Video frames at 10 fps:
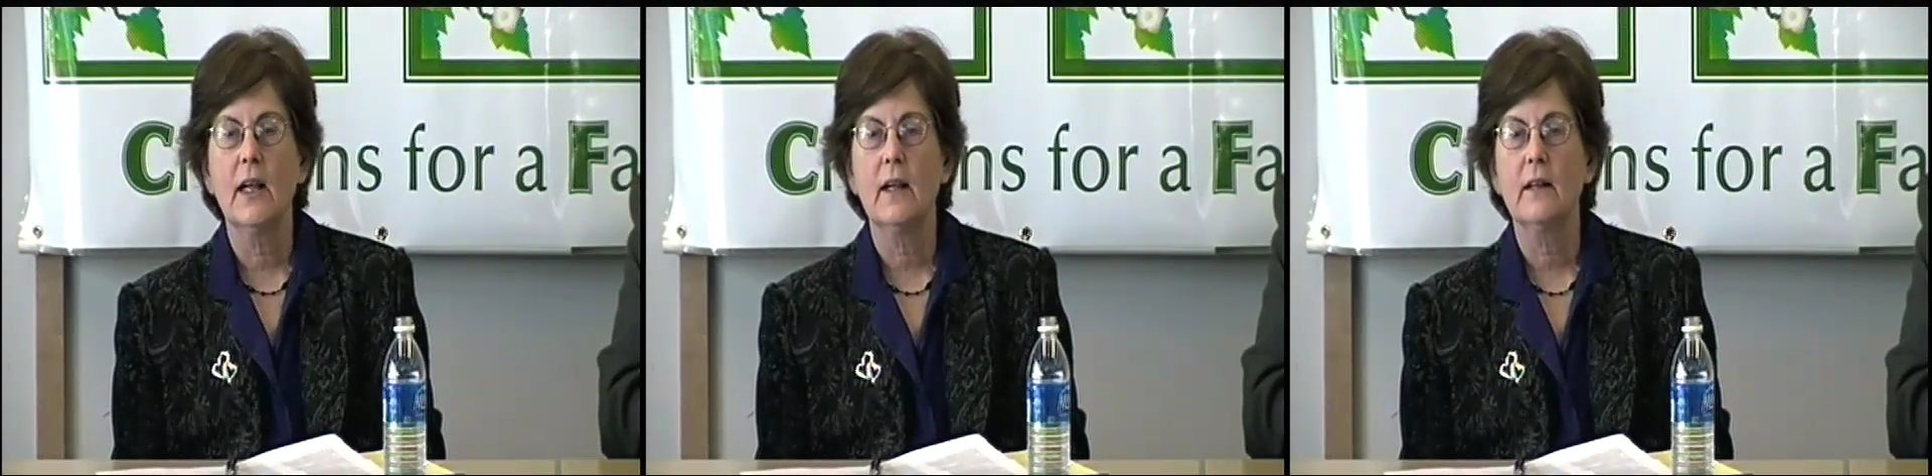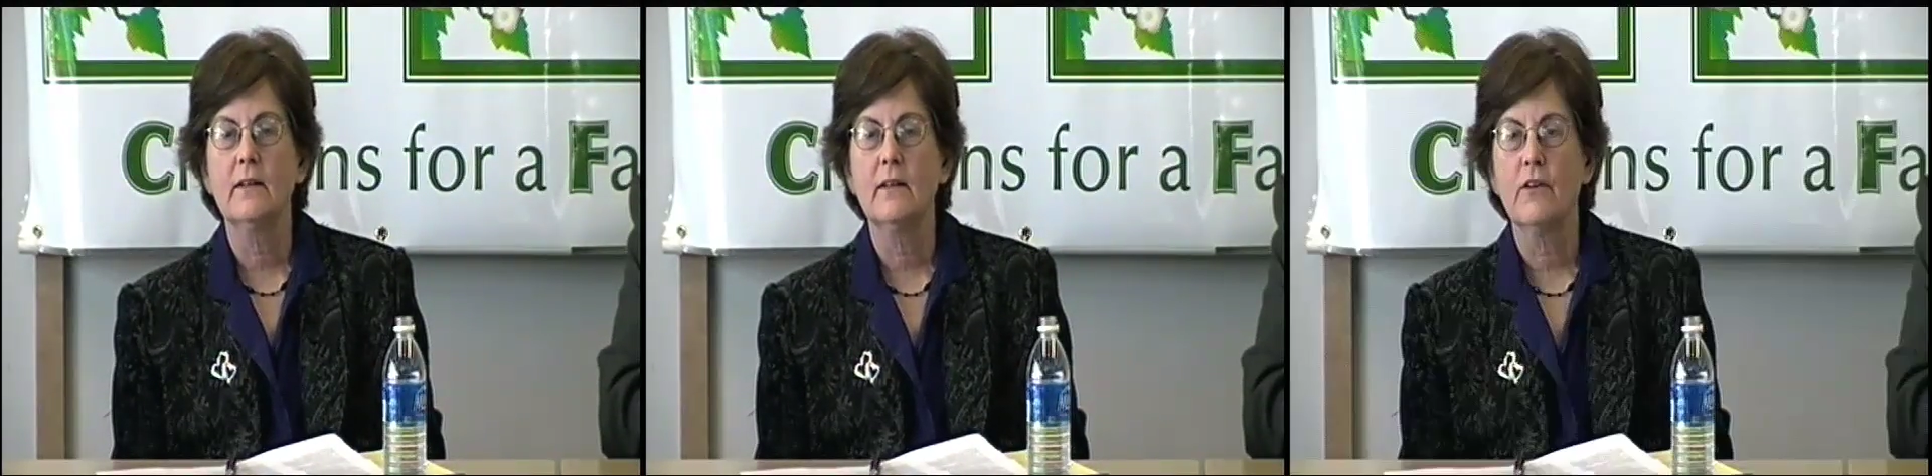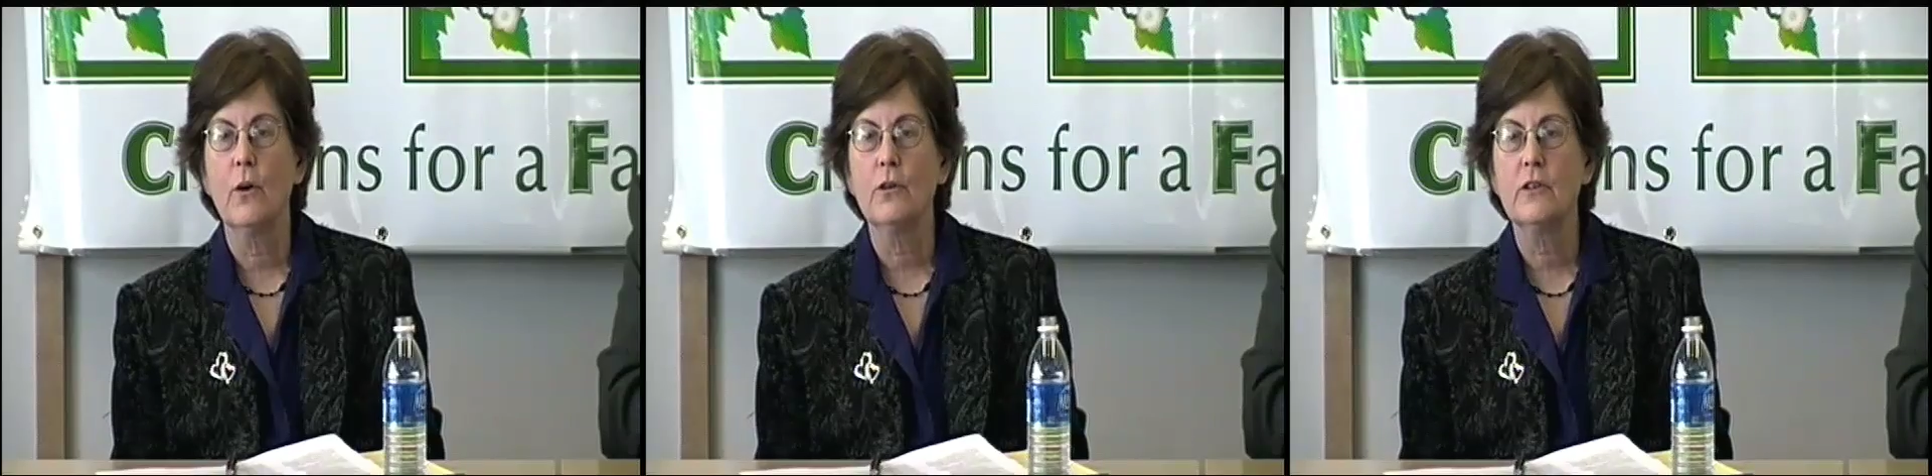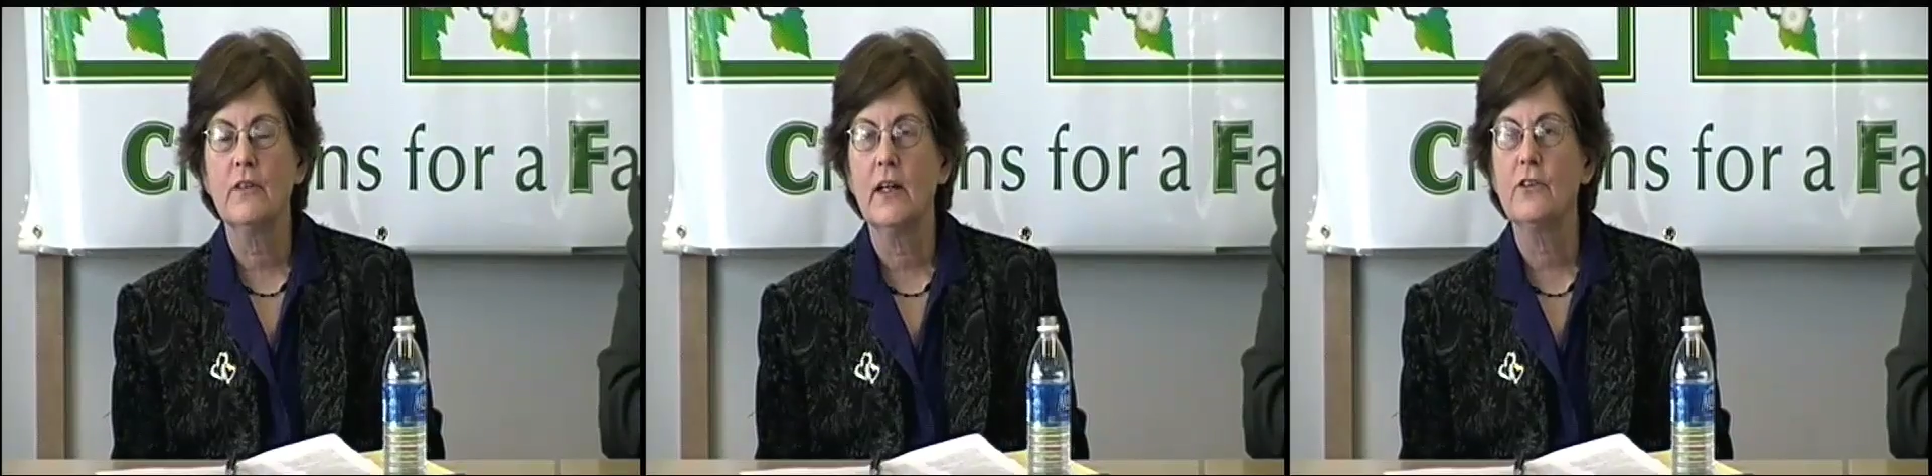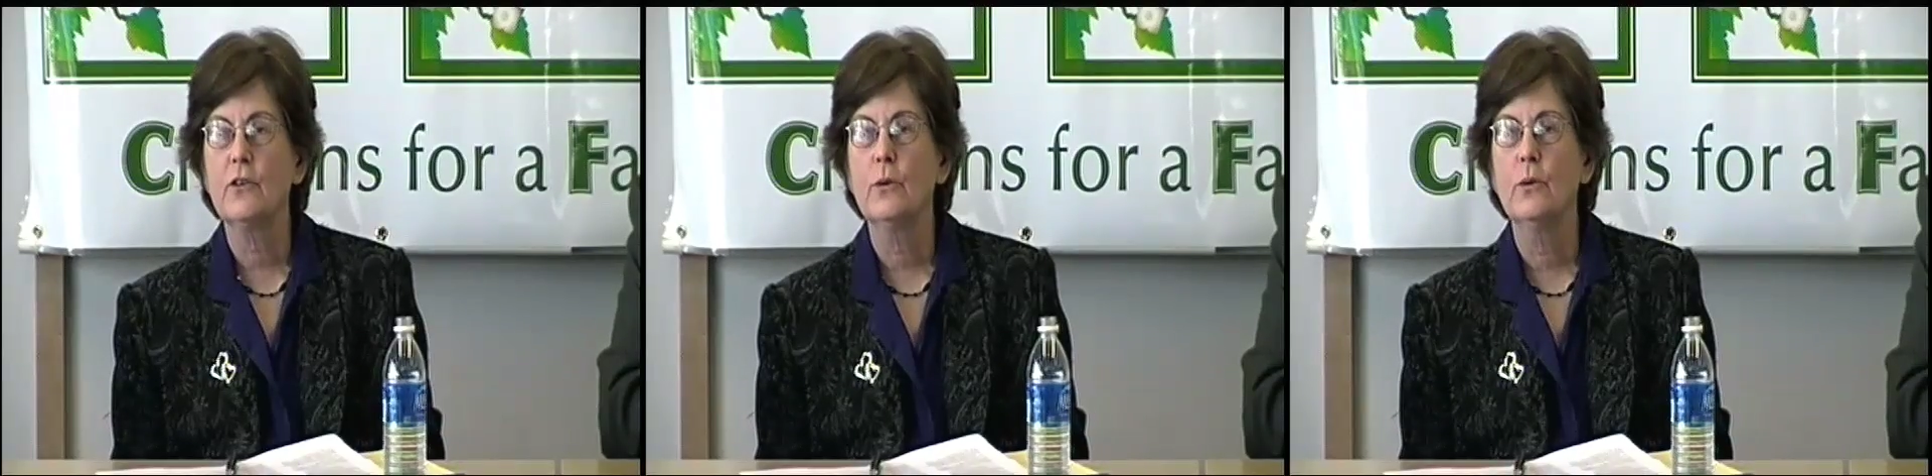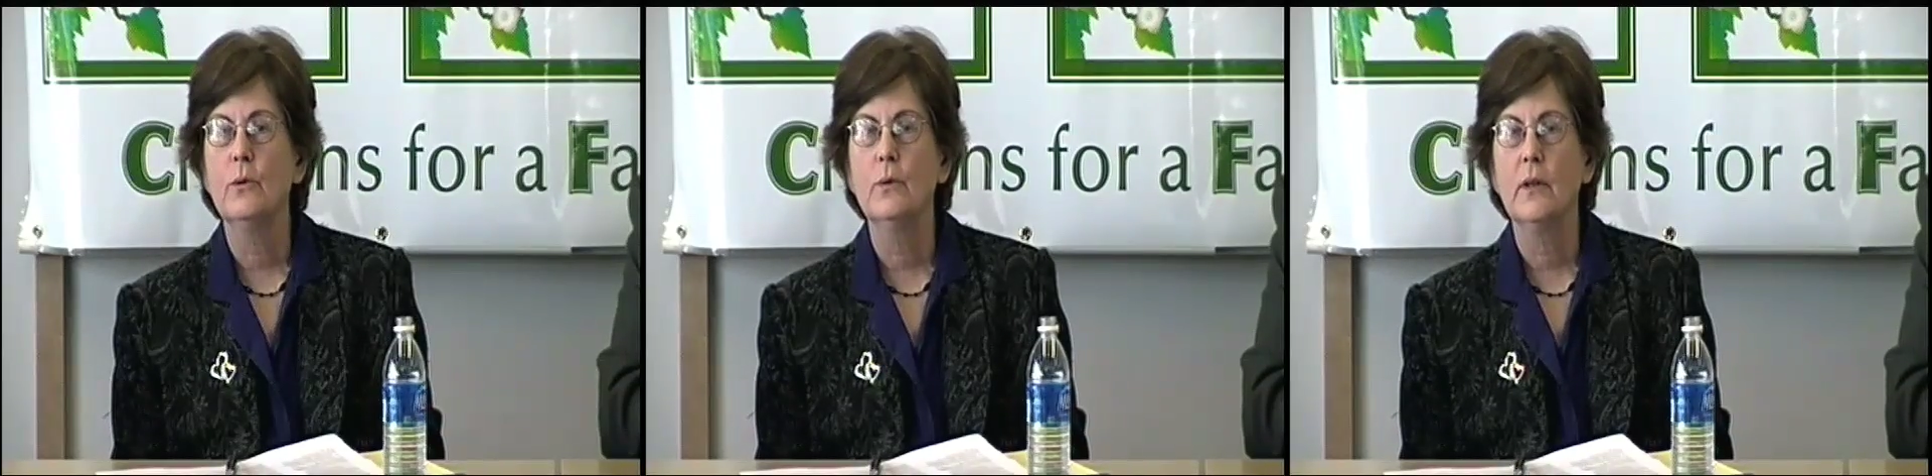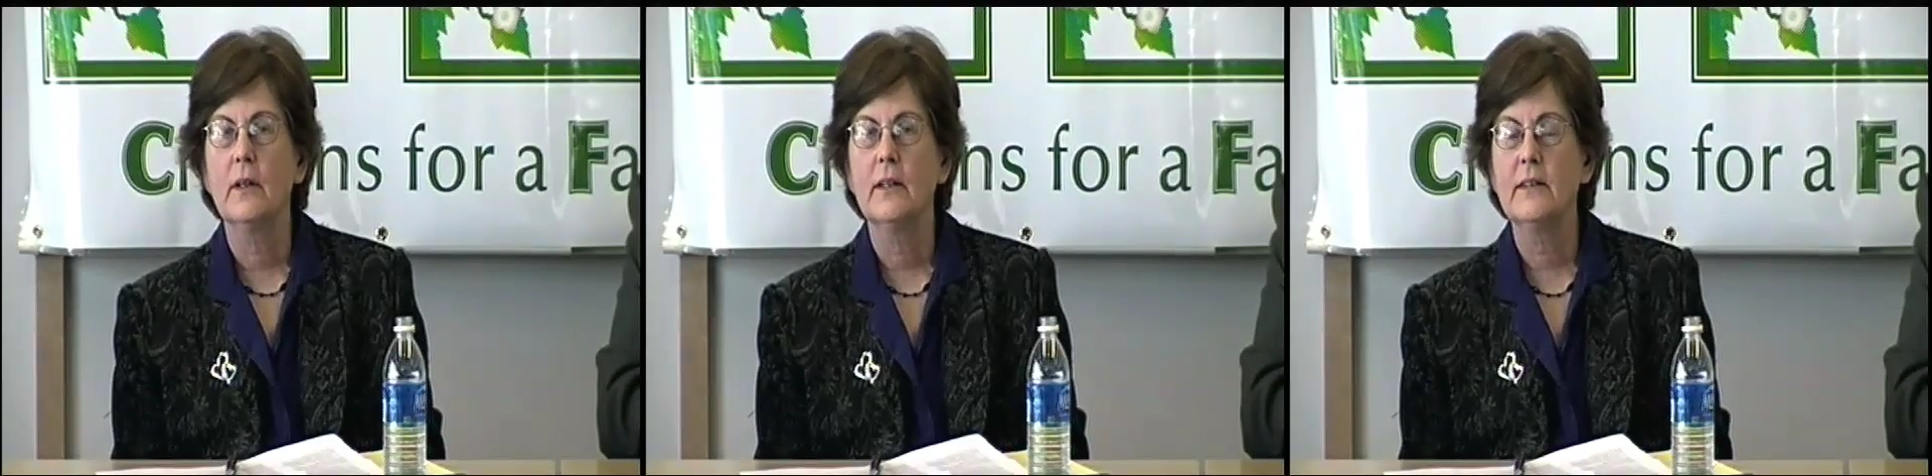and those of us who
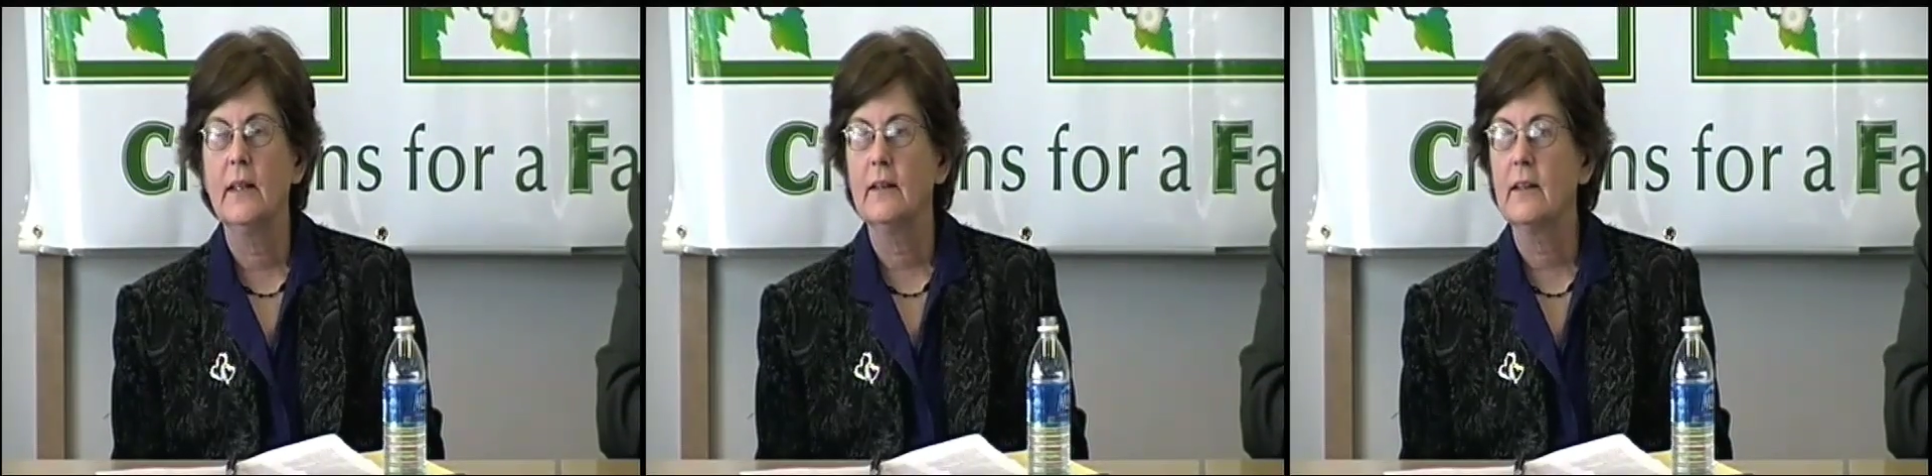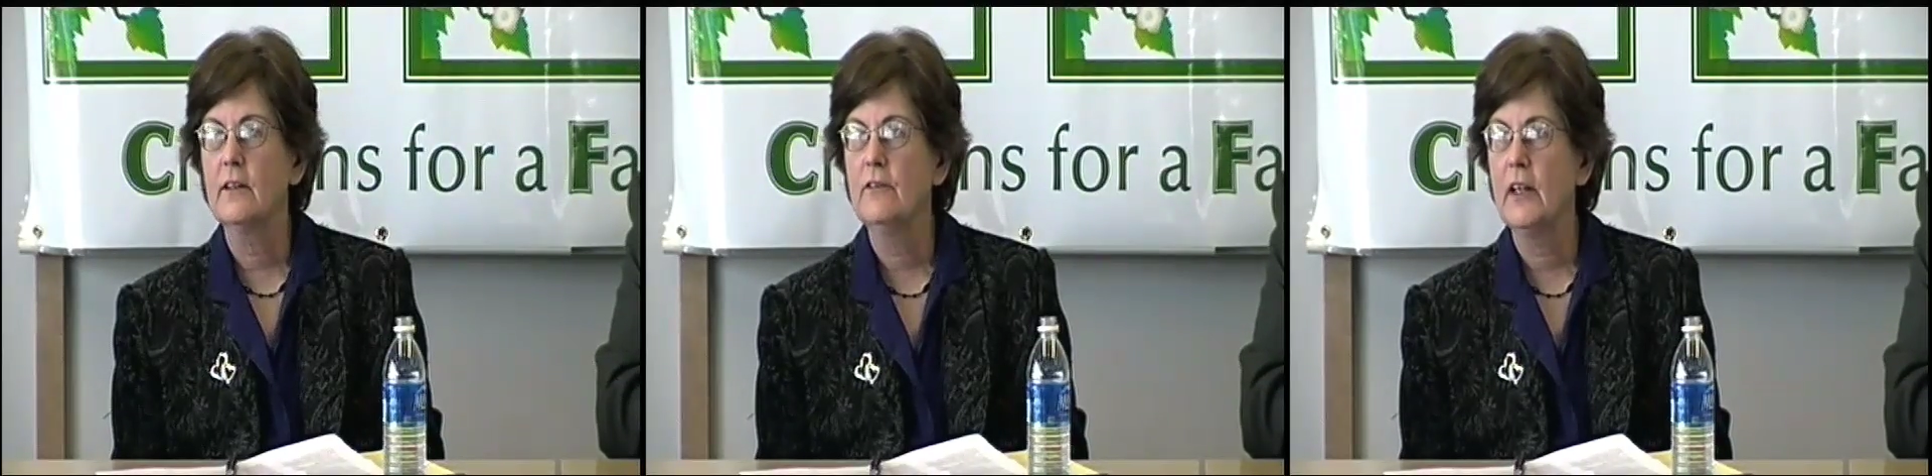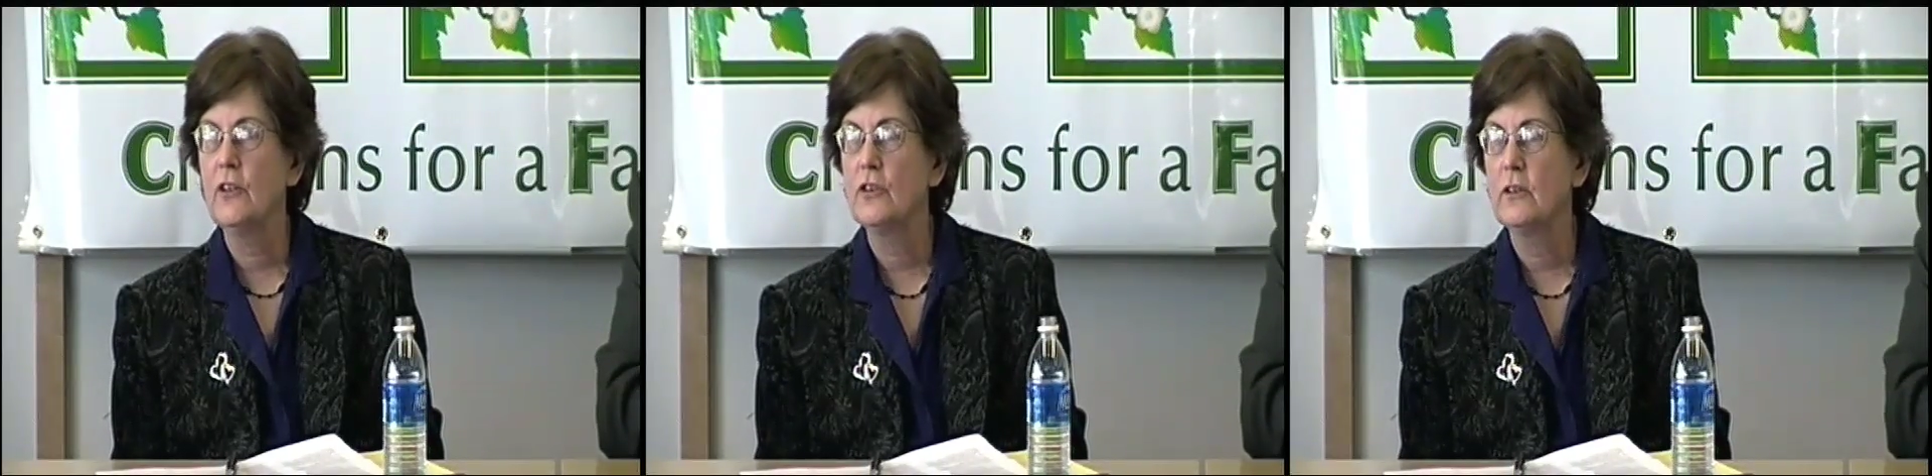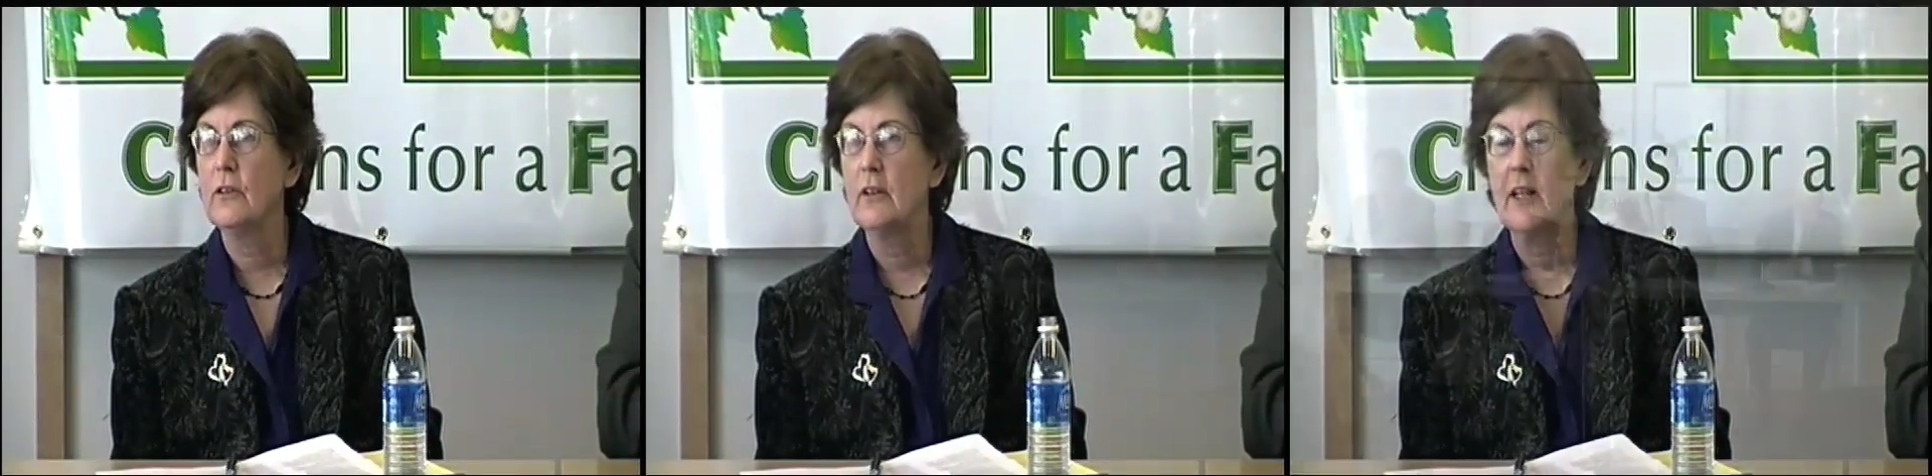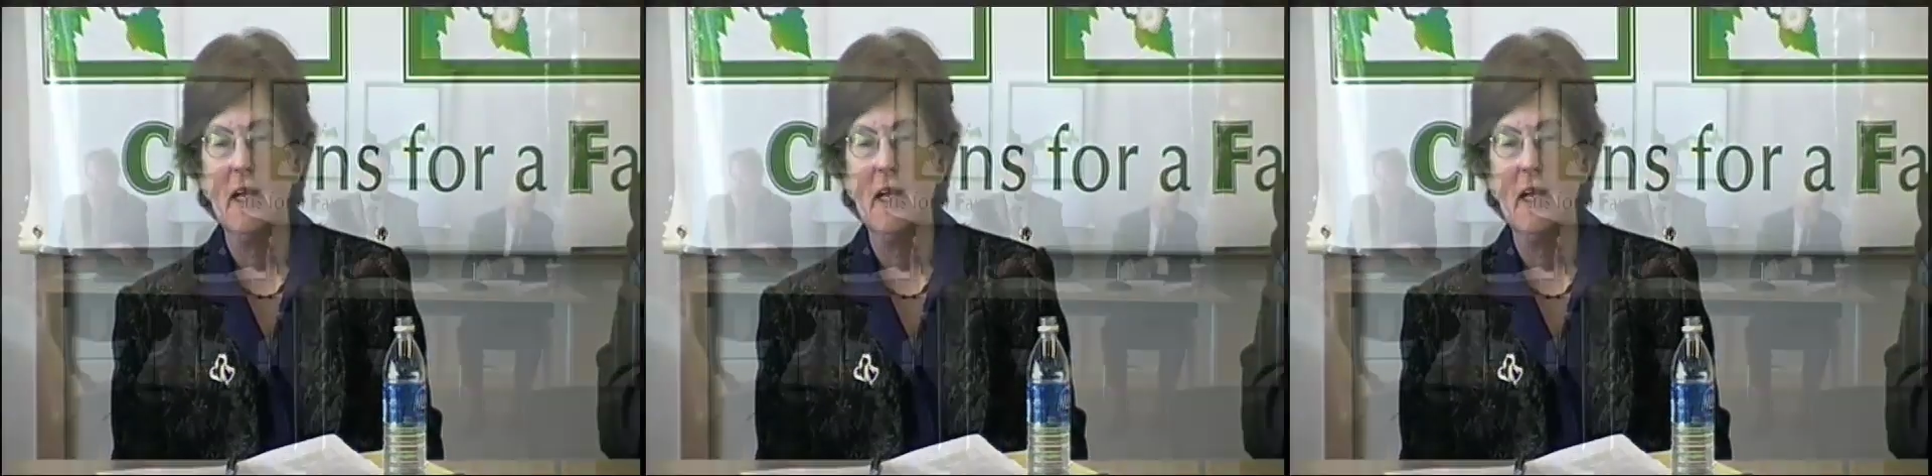attend a convention or a